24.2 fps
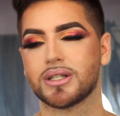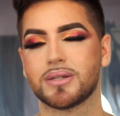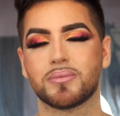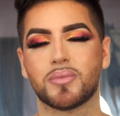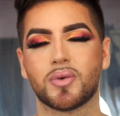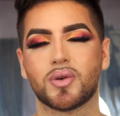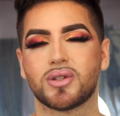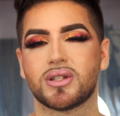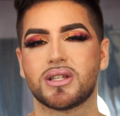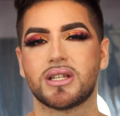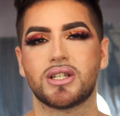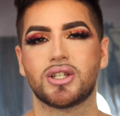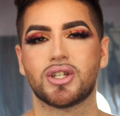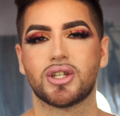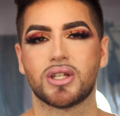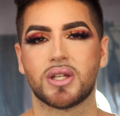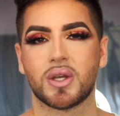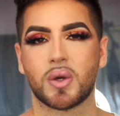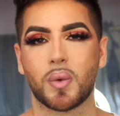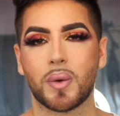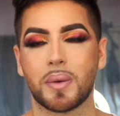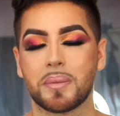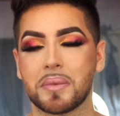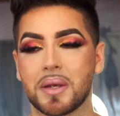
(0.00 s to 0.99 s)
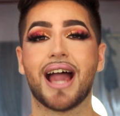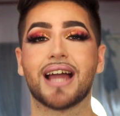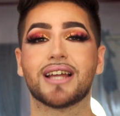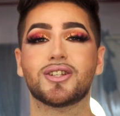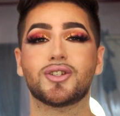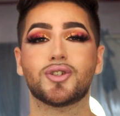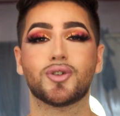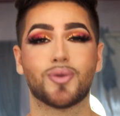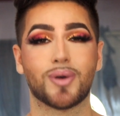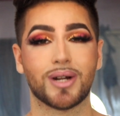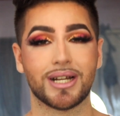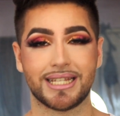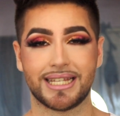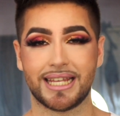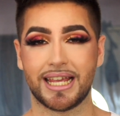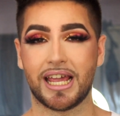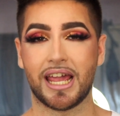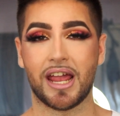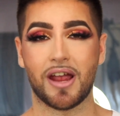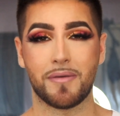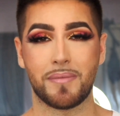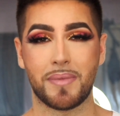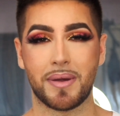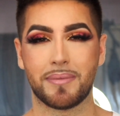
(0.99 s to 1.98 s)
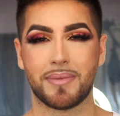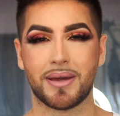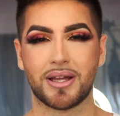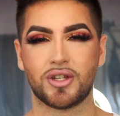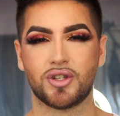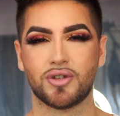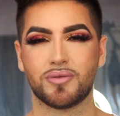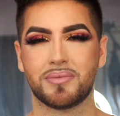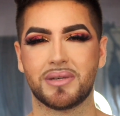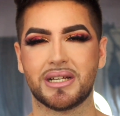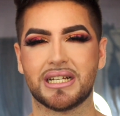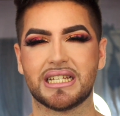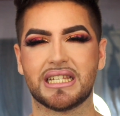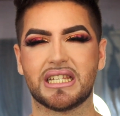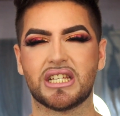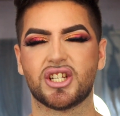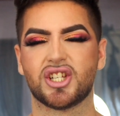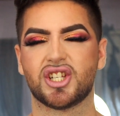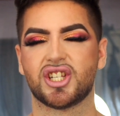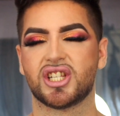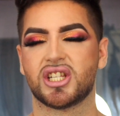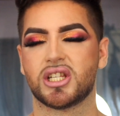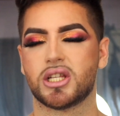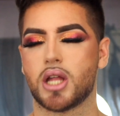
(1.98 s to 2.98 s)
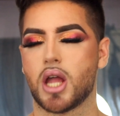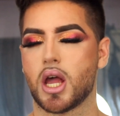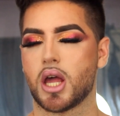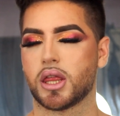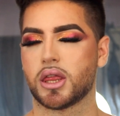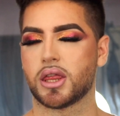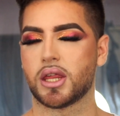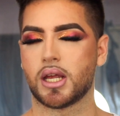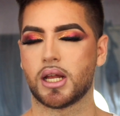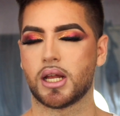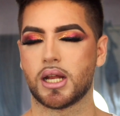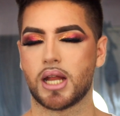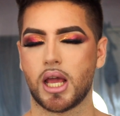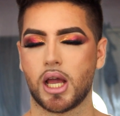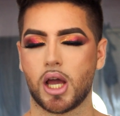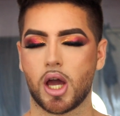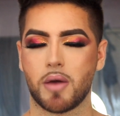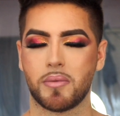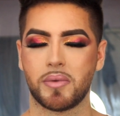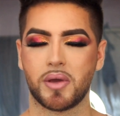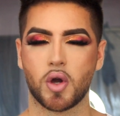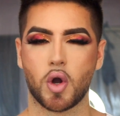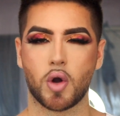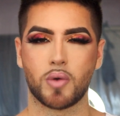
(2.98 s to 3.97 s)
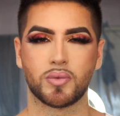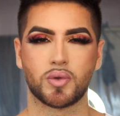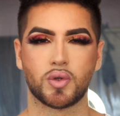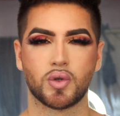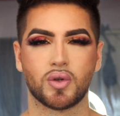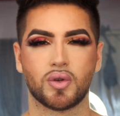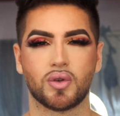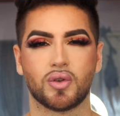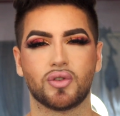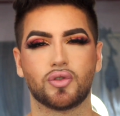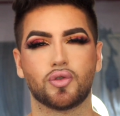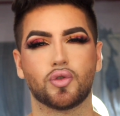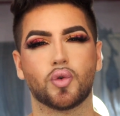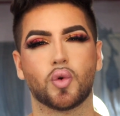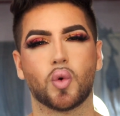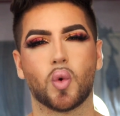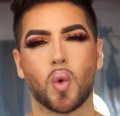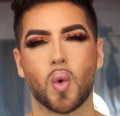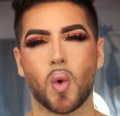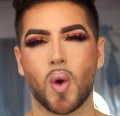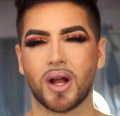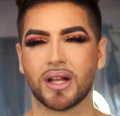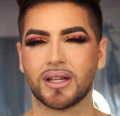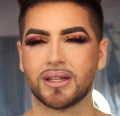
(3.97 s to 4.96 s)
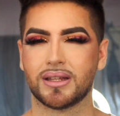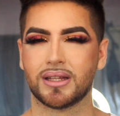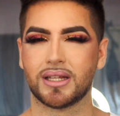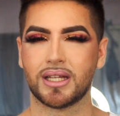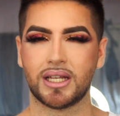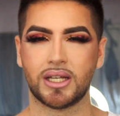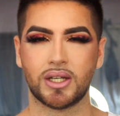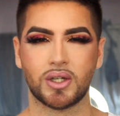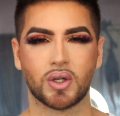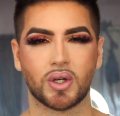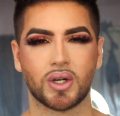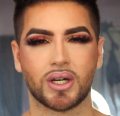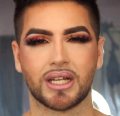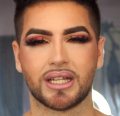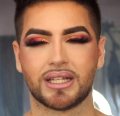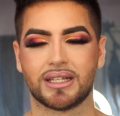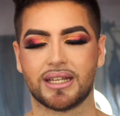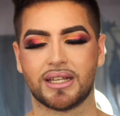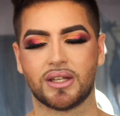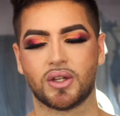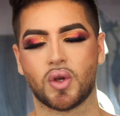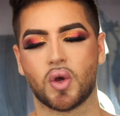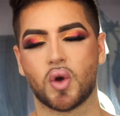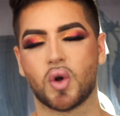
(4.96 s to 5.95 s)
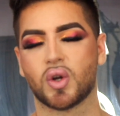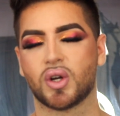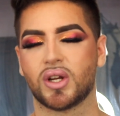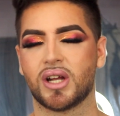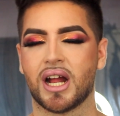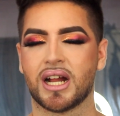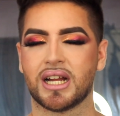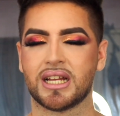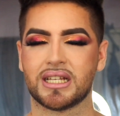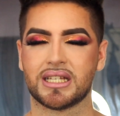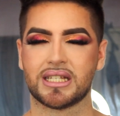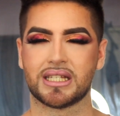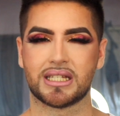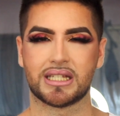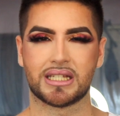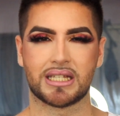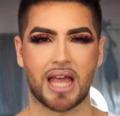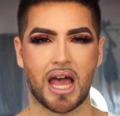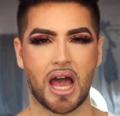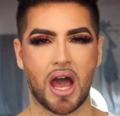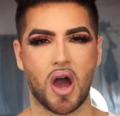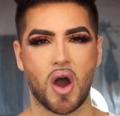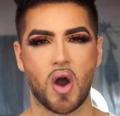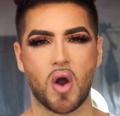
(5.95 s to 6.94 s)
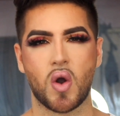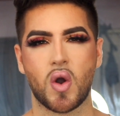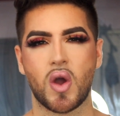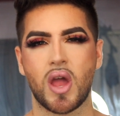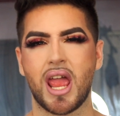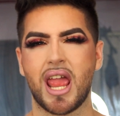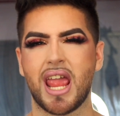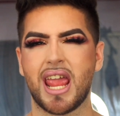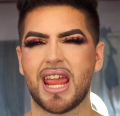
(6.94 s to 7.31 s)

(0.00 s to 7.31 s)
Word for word: It's mostly just equipment. I do want to take care of my bedroom because there's nothing like coming home to tu cuartico que esté todo organizado